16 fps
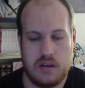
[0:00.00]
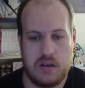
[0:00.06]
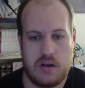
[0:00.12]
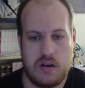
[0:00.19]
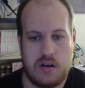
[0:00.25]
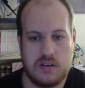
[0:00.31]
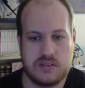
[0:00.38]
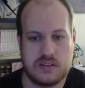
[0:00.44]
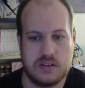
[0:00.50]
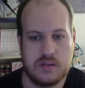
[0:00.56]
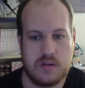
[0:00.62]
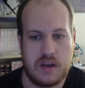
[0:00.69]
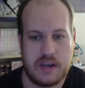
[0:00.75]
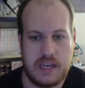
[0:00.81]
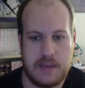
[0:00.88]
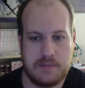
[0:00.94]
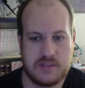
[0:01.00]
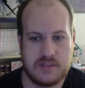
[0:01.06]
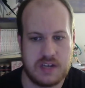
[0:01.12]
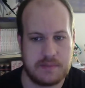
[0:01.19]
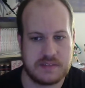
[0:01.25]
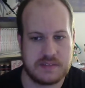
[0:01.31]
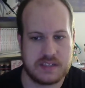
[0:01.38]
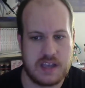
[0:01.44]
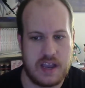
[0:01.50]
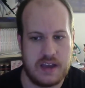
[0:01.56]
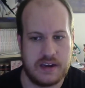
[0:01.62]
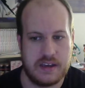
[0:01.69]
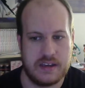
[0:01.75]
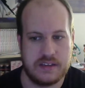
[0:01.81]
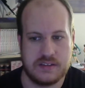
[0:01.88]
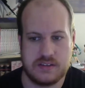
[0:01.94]
Also, I name dropped Sky
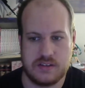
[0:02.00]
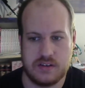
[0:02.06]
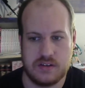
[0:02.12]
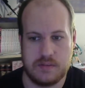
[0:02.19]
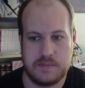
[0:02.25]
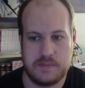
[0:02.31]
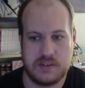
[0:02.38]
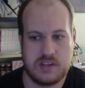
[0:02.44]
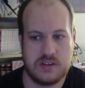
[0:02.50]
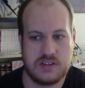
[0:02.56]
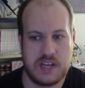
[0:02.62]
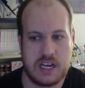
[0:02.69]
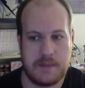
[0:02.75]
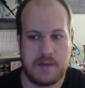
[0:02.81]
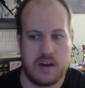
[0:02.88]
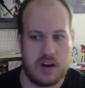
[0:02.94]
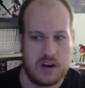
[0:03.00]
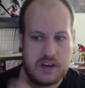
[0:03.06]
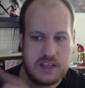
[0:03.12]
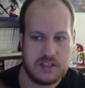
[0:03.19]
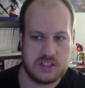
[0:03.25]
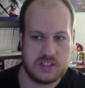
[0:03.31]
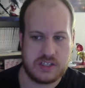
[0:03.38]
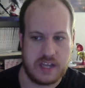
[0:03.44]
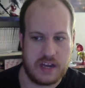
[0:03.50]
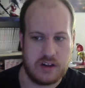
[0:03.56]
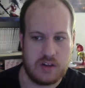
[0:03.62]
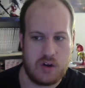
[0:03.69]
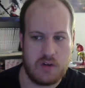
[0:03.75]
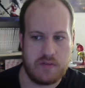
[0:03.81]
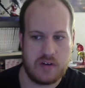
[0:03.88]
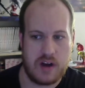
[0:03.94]
Knight, so be sure to check him out on his channel
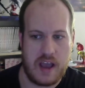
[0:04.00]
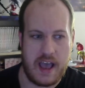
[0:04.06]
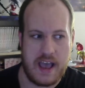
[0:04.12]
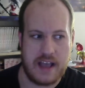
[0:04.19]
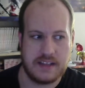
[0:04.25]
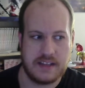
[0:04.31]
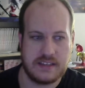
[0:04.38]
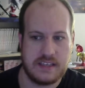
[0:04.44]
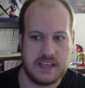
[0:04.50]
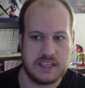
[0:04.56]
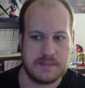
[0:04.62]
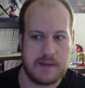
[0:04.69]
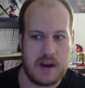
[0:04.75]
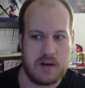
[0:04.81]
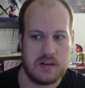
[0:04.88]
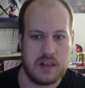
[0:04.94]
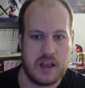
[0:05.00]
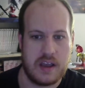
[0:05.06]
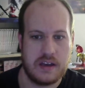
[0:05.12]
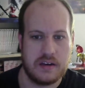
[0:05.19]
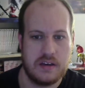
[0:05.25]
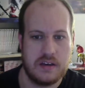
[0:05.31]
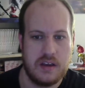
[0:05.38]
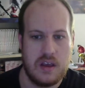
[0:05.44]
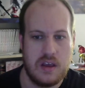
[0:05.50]
over at TS Powerline.